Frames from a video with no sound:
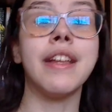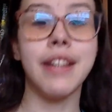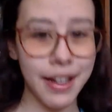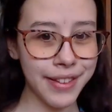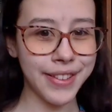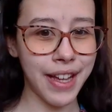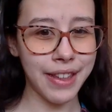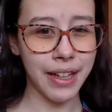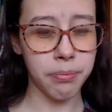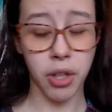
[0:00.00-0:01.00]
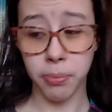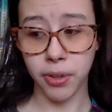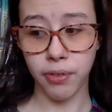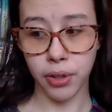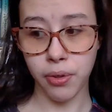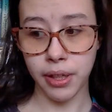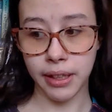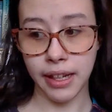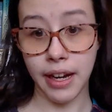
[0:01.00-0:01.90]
not the day that I'm normally recording,